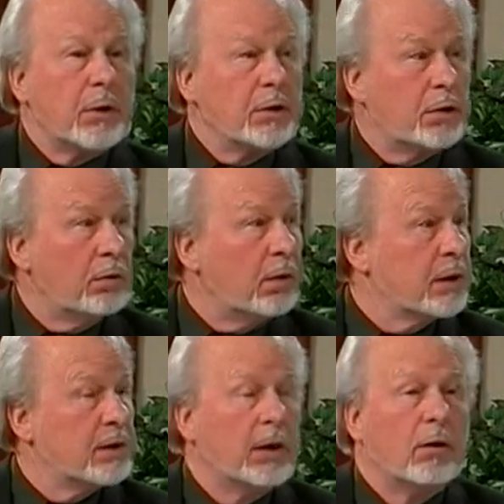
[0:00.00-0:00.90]

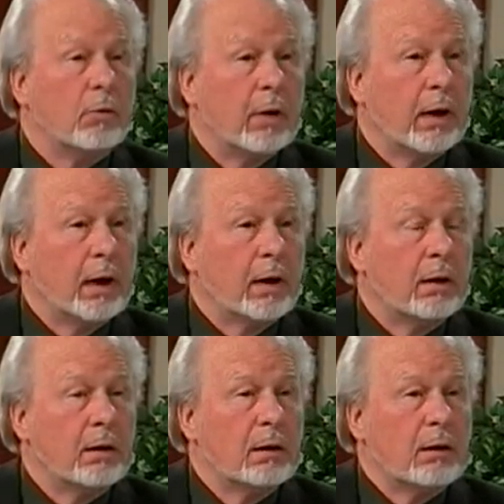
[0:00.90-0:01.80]
Judas, in a way,
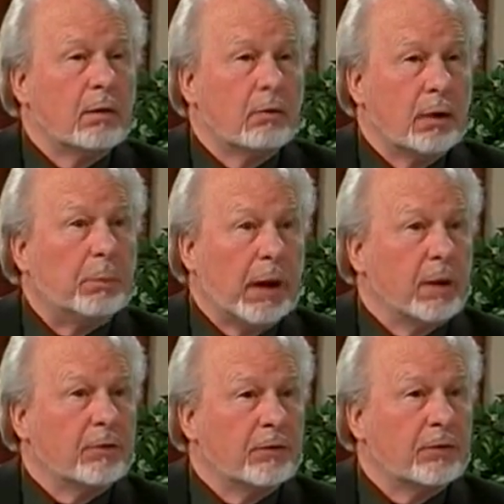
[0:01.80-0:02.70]

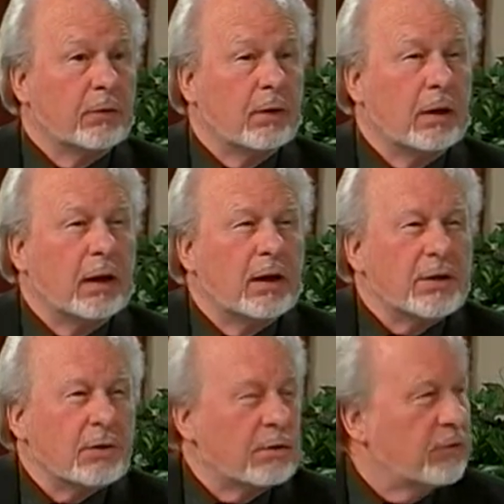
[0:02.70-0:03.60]
repents in a
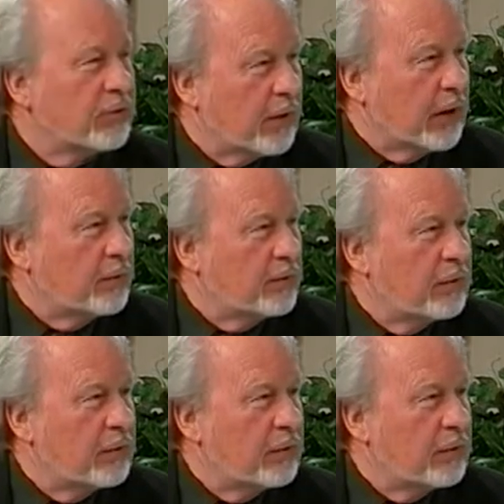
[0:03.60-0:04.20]
certain sense.